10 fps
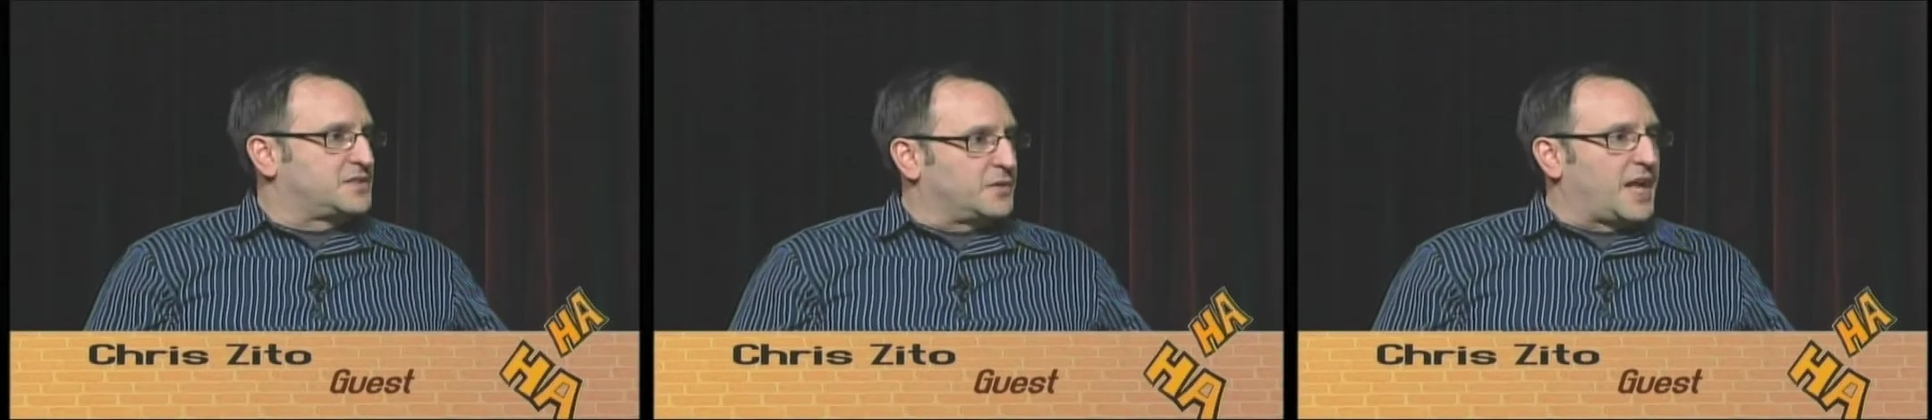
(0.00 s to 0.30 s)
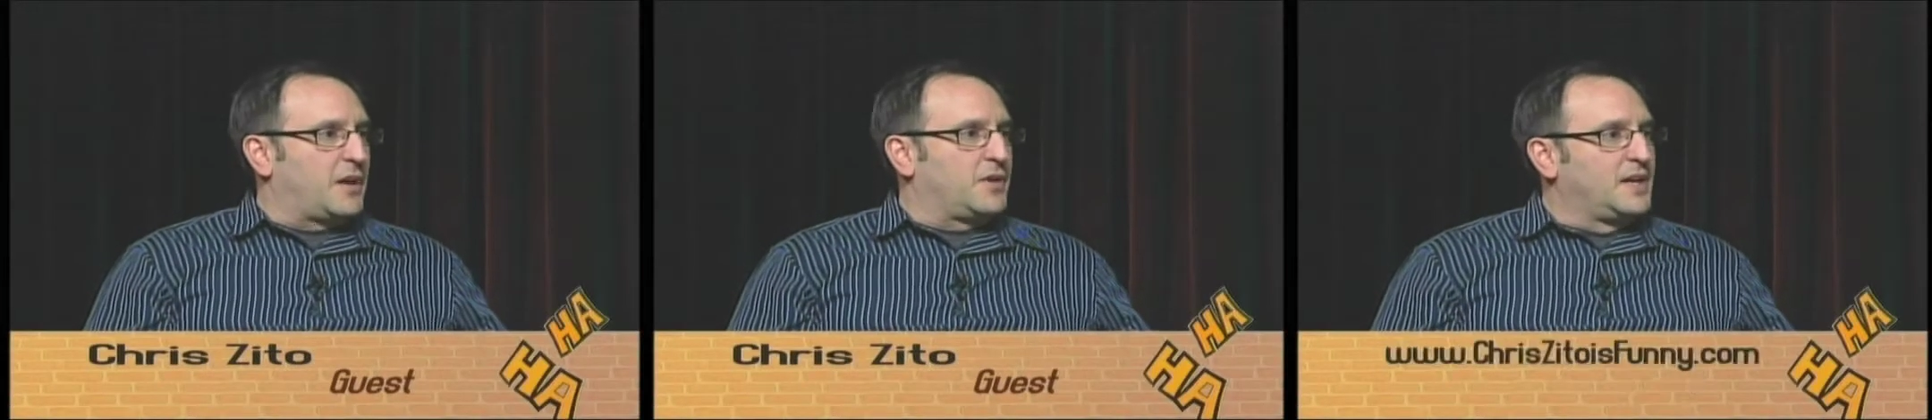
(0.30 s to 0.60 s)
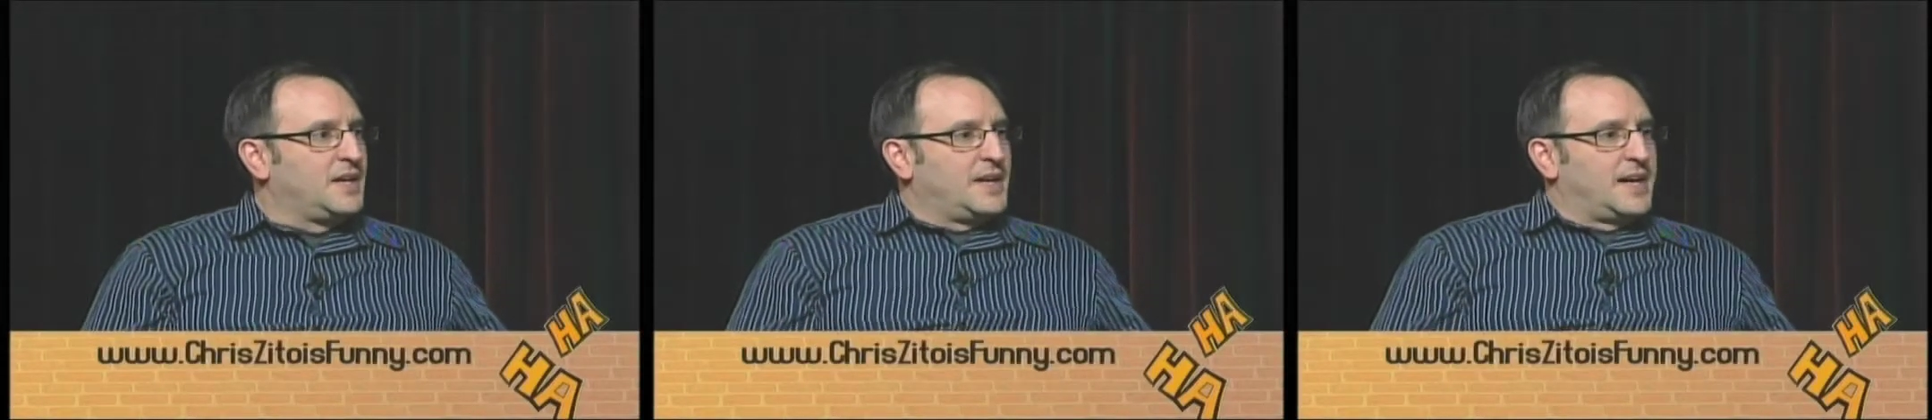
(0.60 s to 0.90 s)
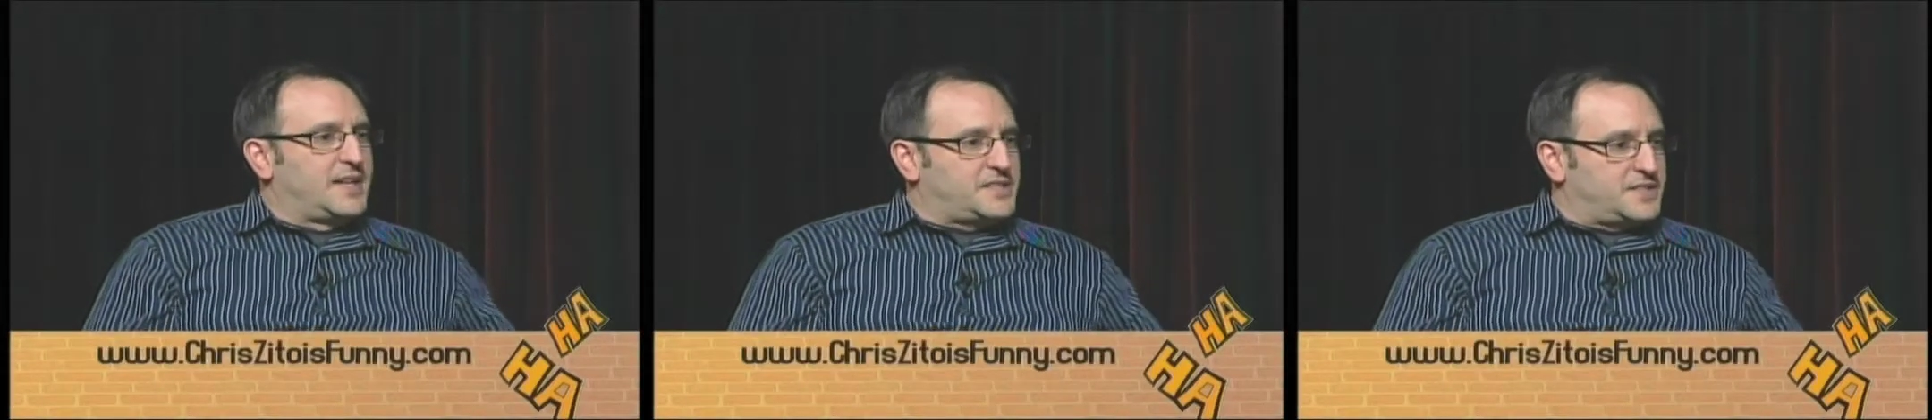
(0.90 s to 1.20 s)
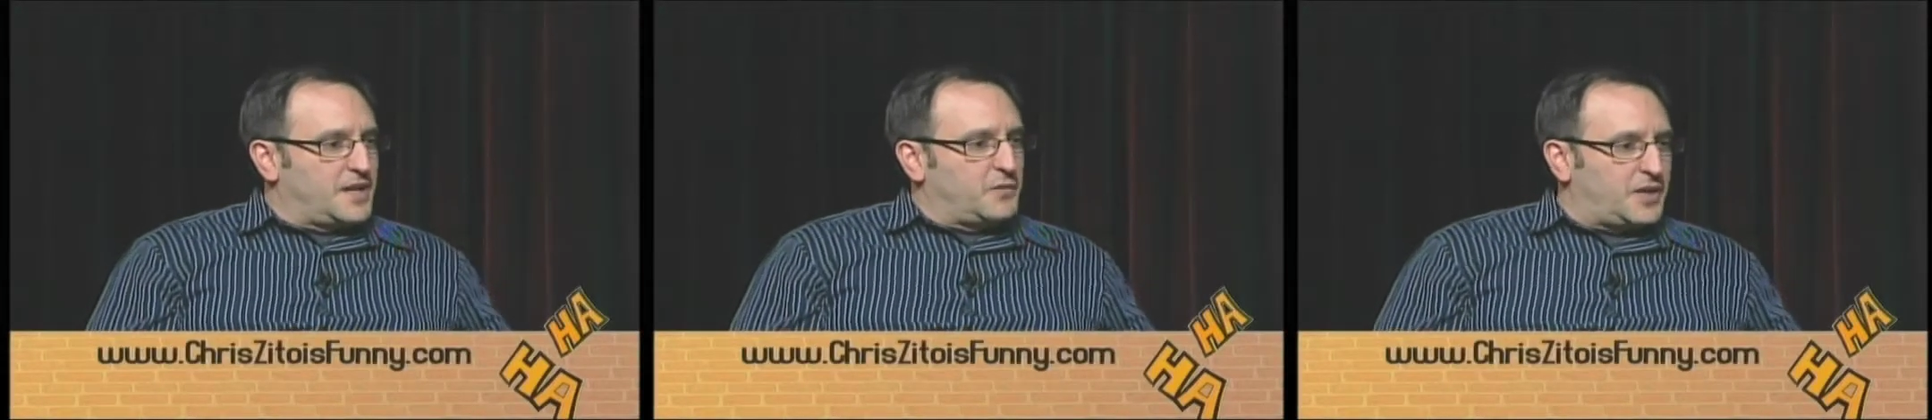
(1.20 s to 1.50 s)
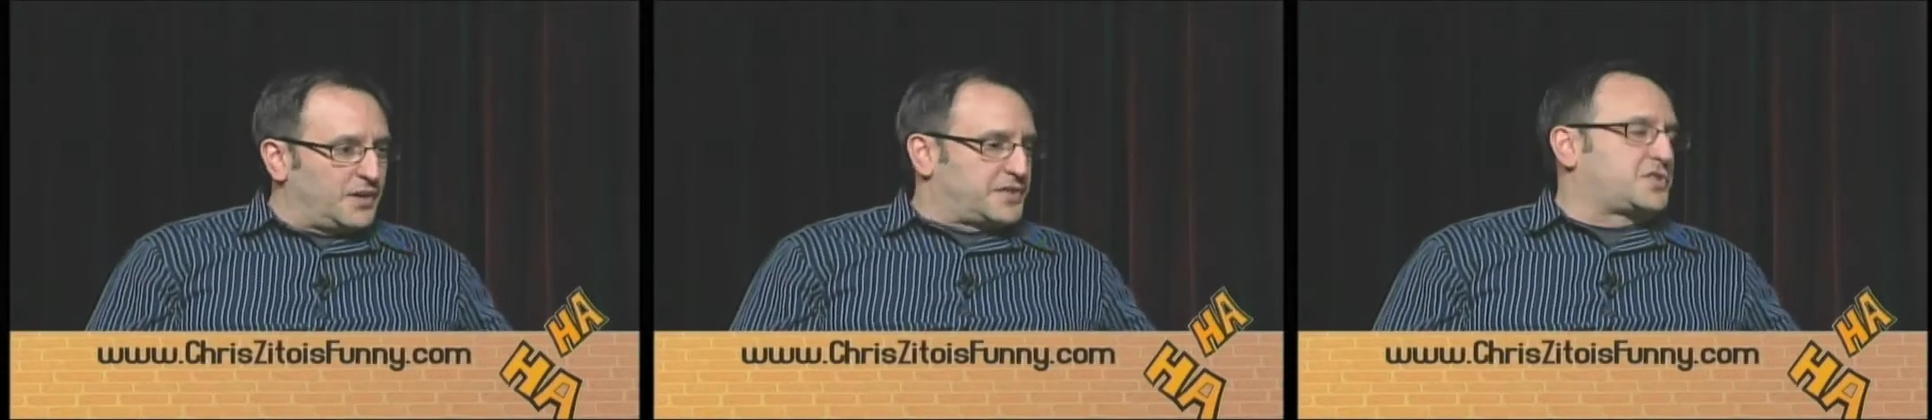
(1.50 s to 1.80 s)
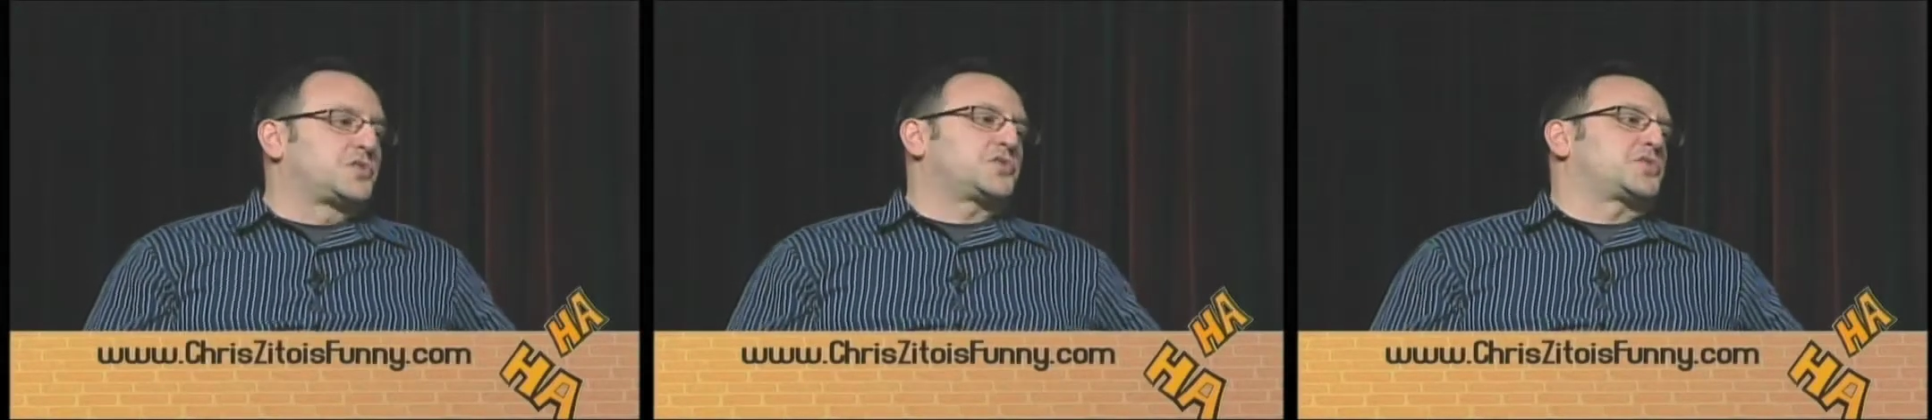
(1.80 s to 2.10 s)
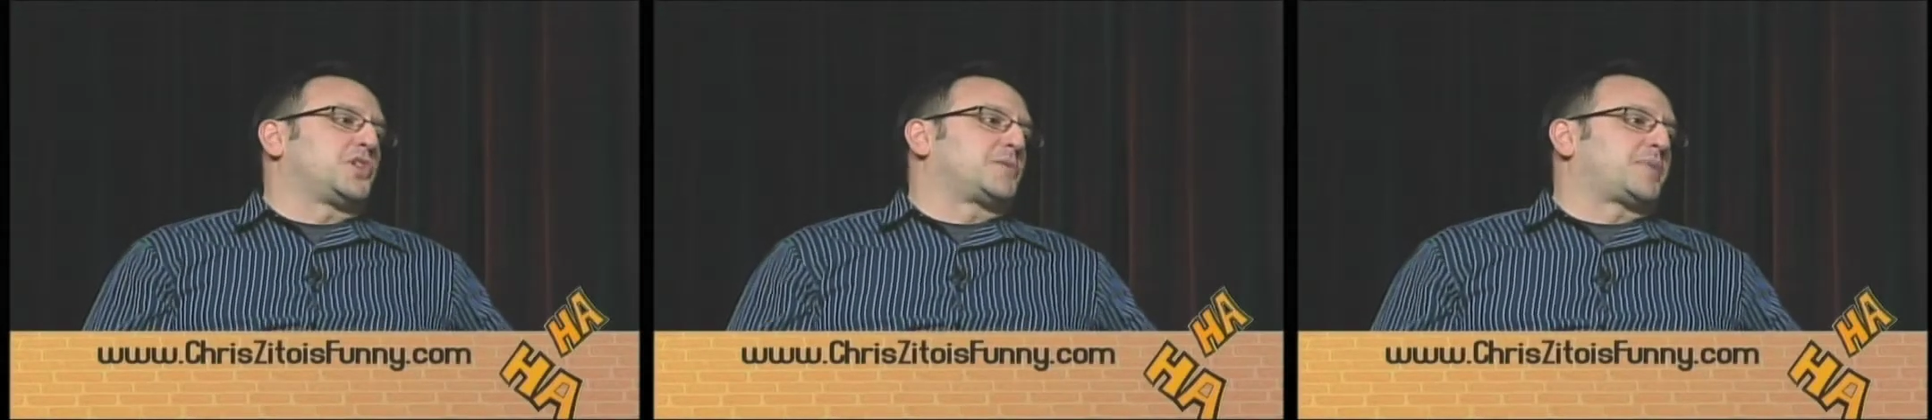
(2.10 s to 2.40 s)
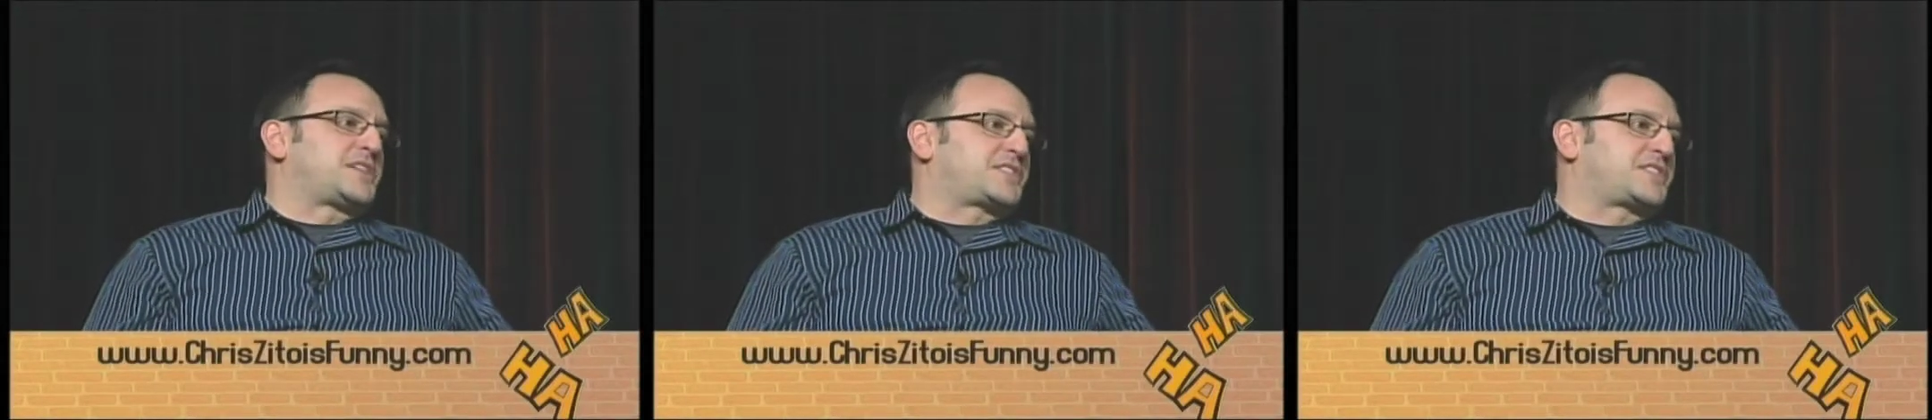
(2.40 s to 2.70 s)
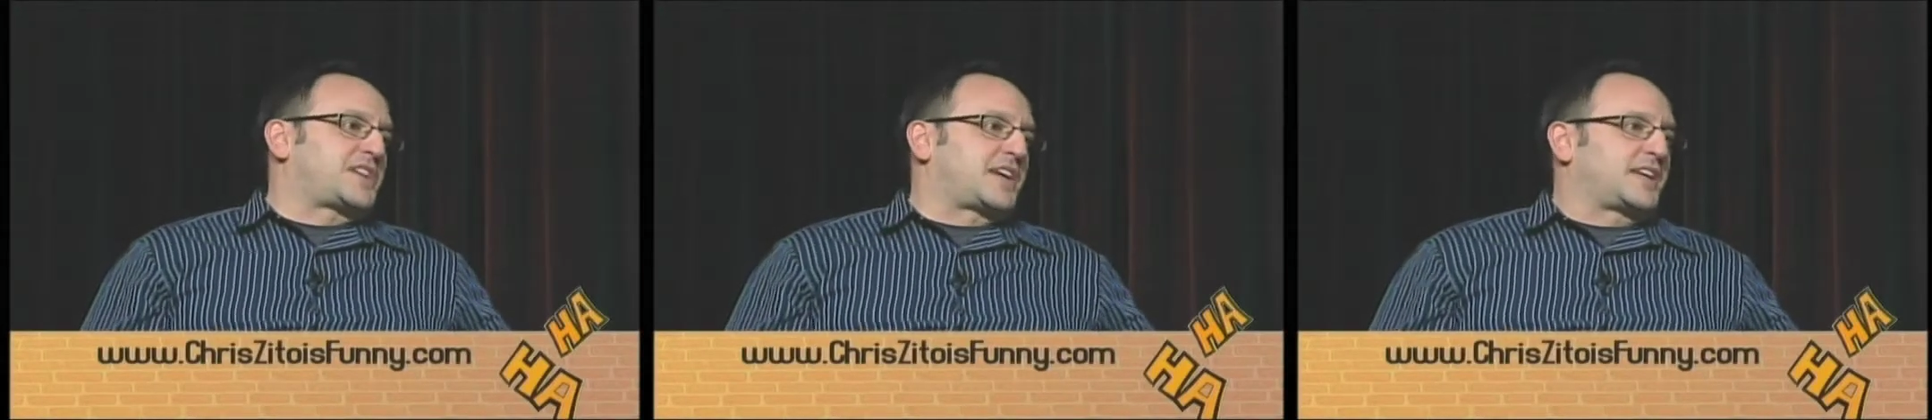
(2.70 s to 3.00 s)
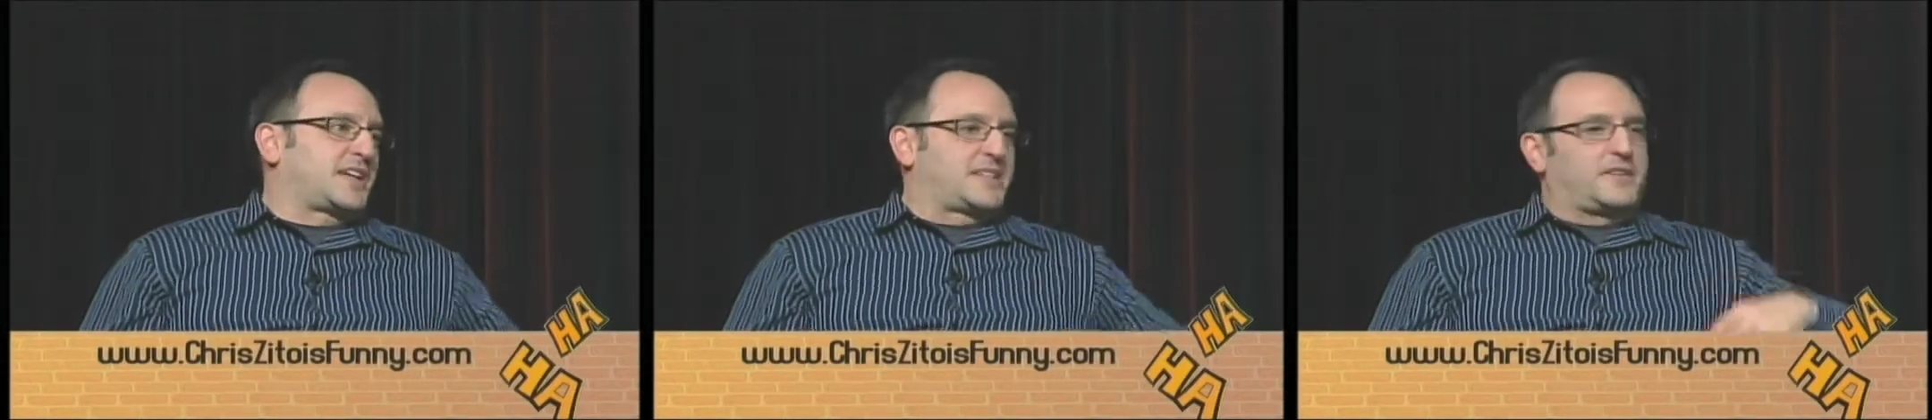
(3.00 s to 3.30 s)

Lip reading: It's 1 hour, and it's we call it The Social Show, the place to stay connected.